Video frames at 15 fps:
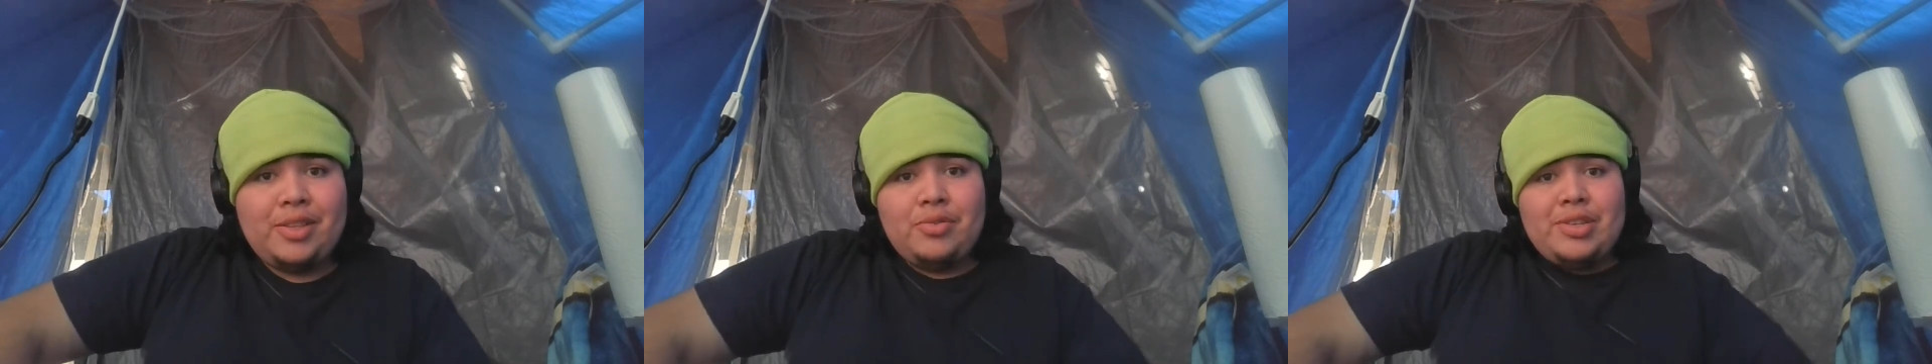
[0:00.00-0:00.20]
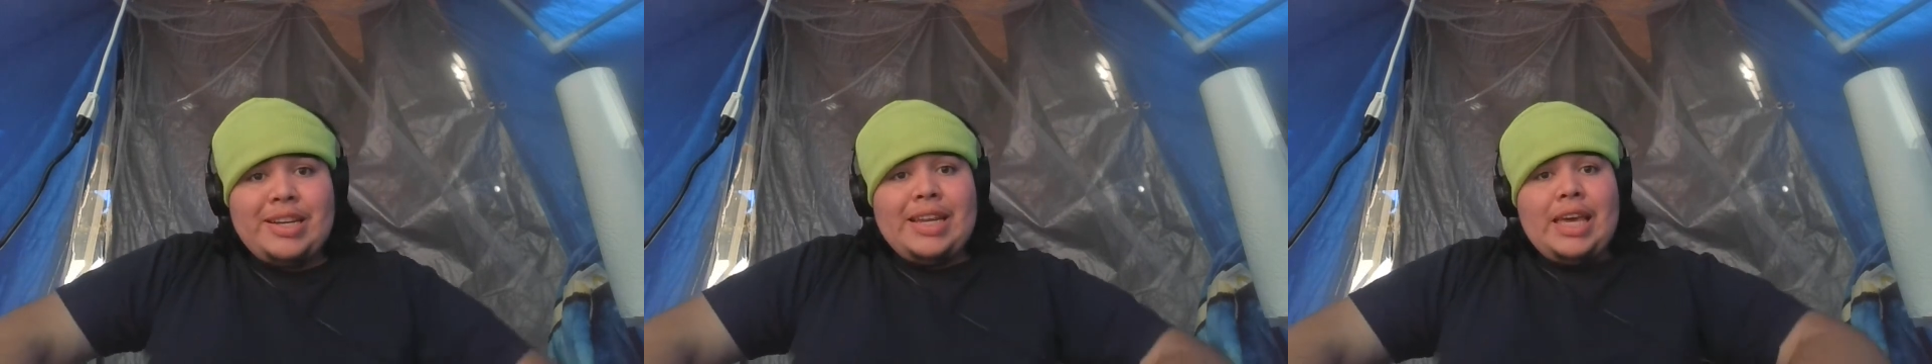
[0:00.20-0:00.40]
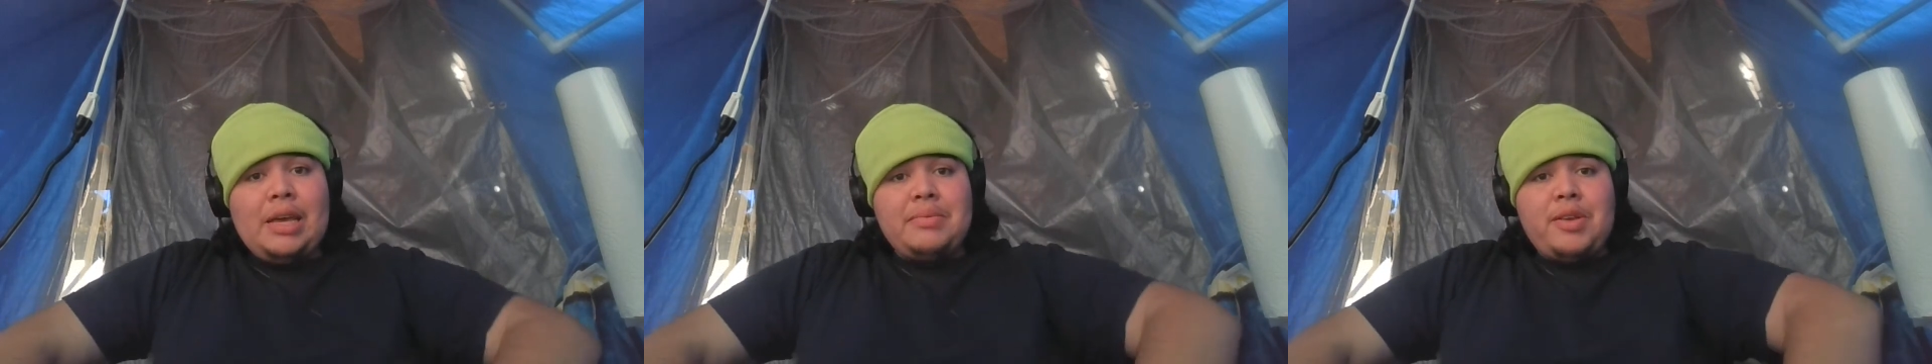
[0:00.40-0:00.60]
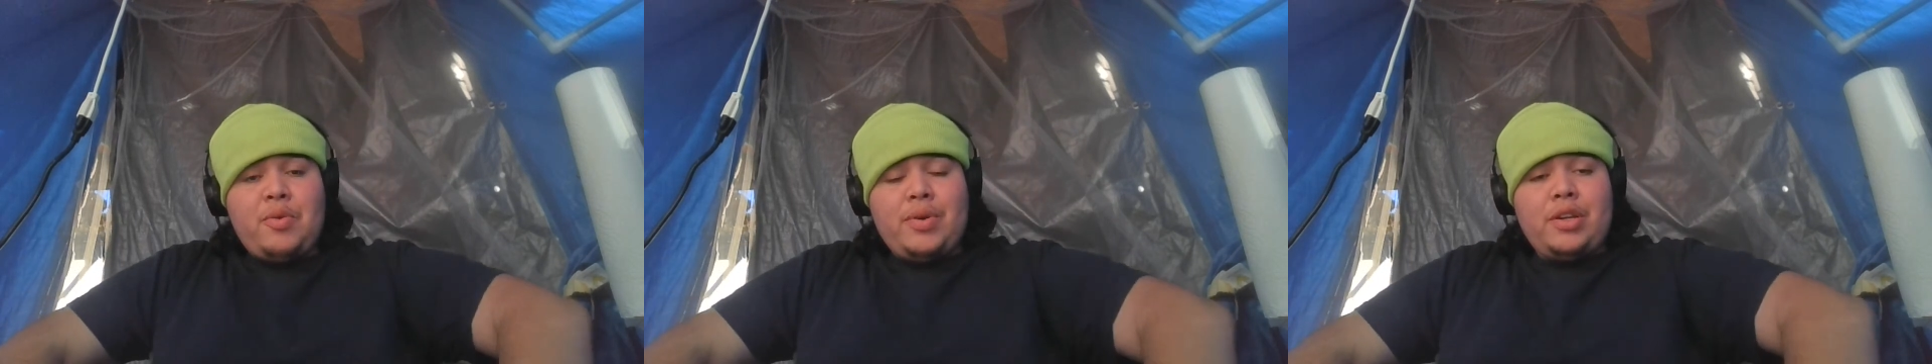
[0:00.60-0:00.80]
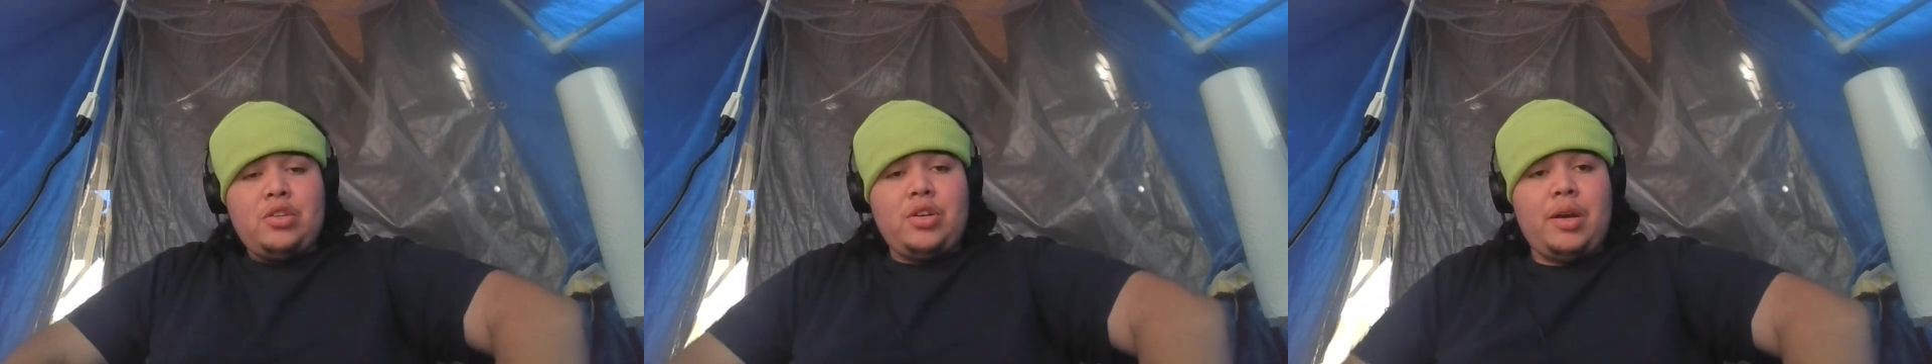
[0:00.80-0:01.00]
those are the games
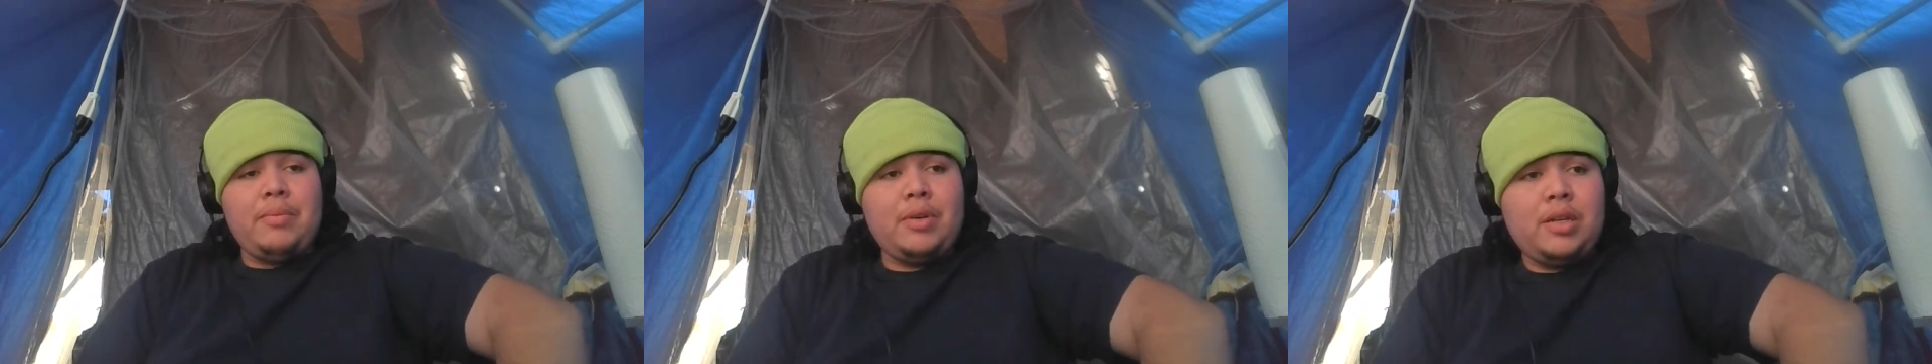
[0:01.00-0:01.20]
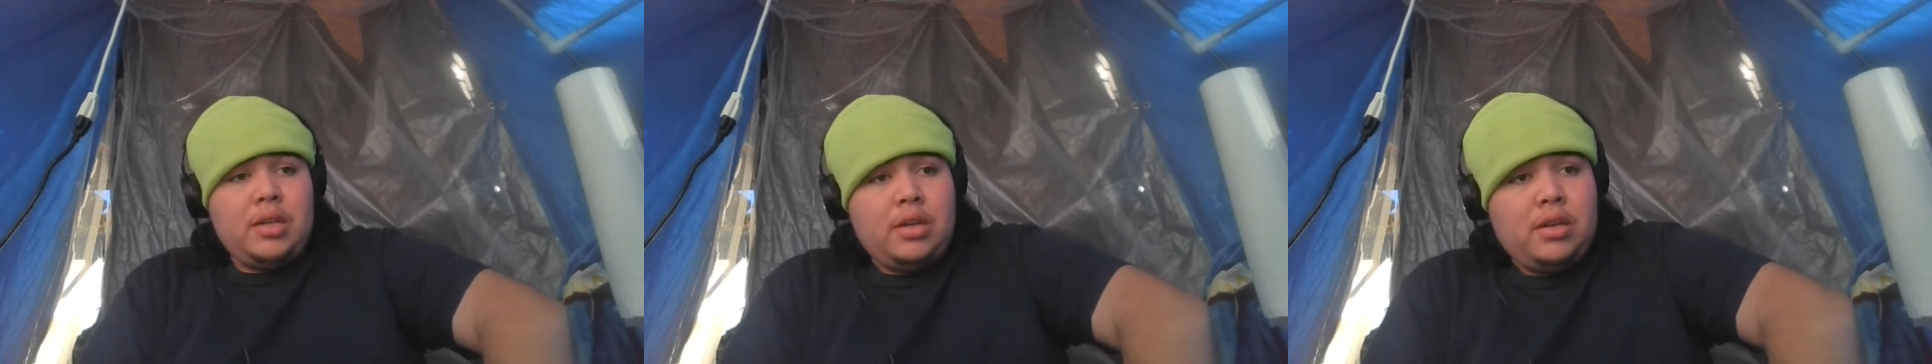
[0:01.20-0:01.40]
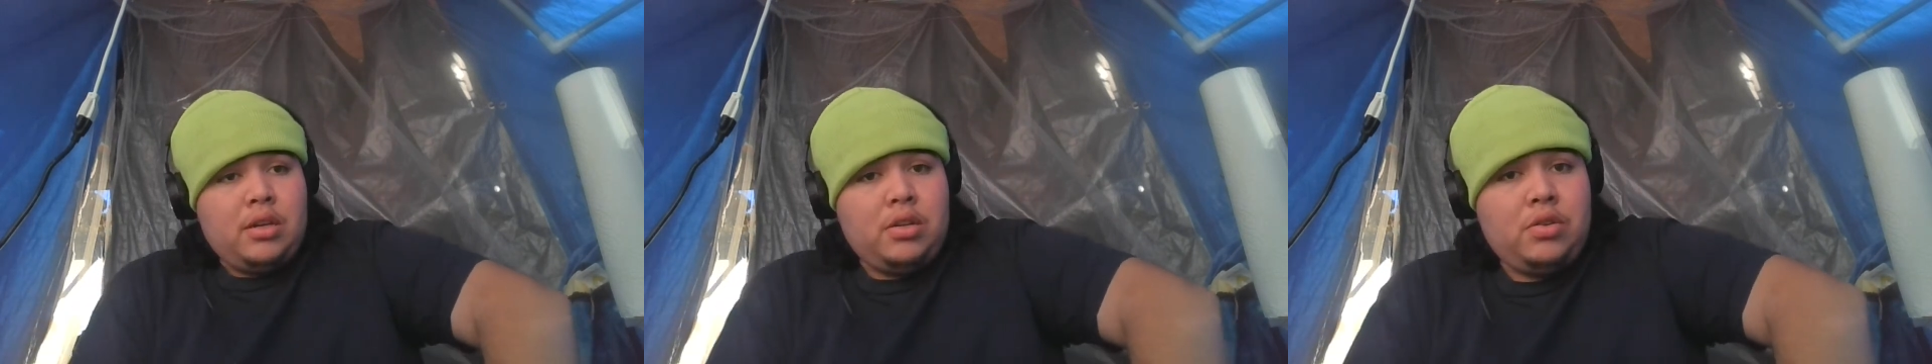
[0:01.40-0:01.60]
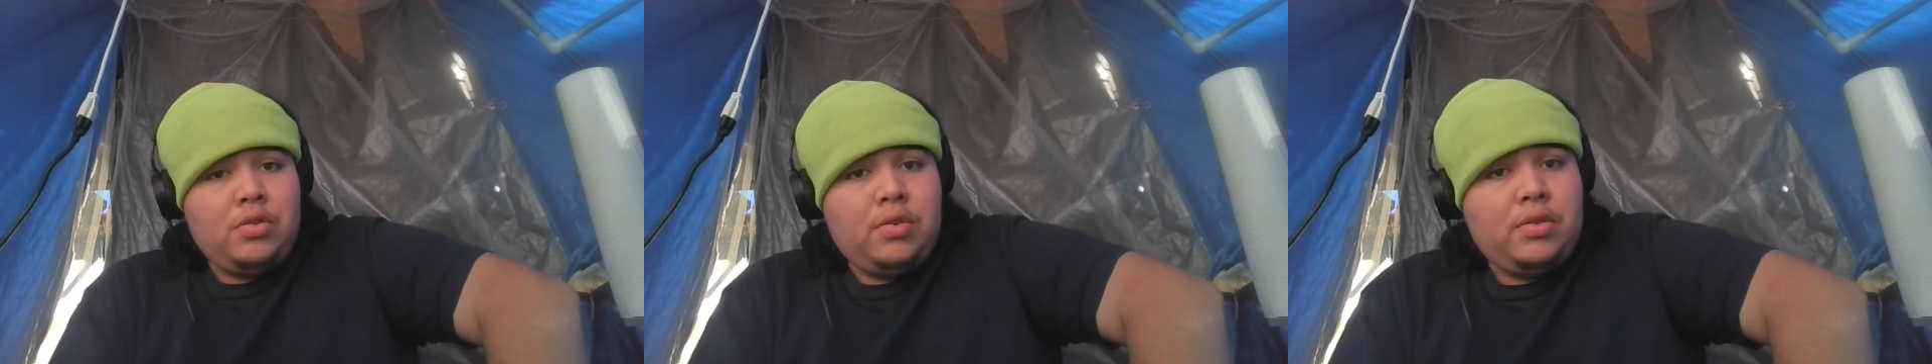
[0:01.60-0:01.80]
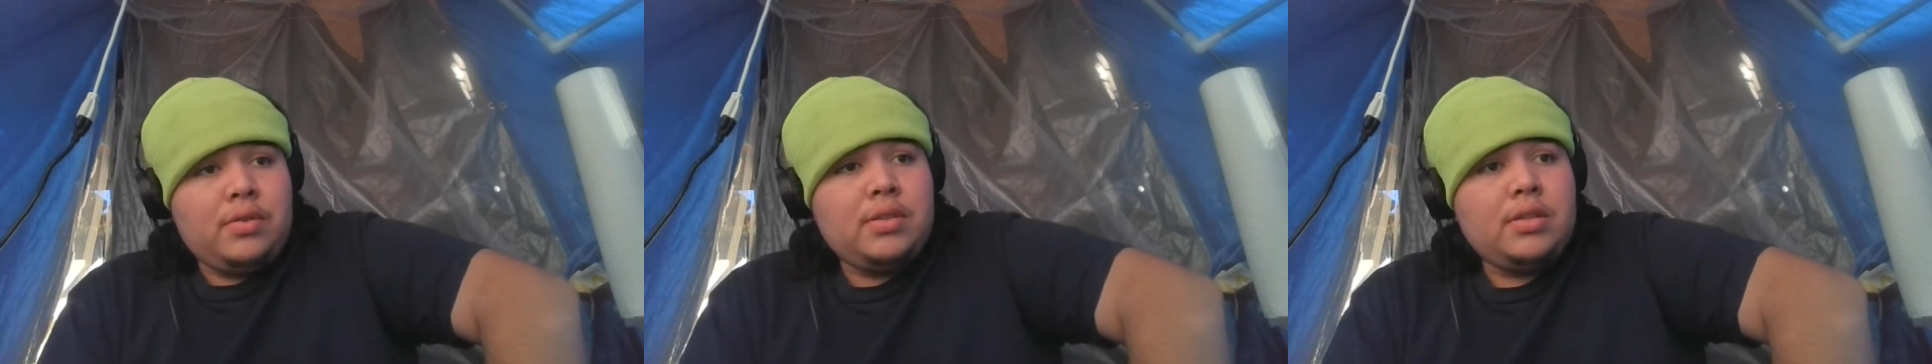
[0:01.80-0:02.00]
I'm gonna
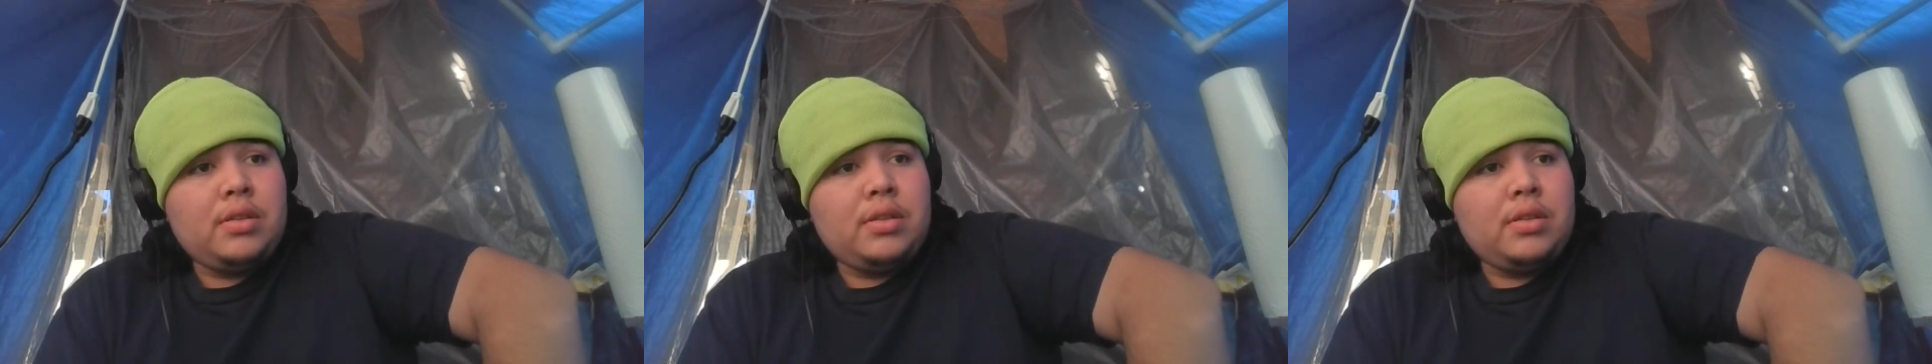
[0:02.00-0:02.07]
do.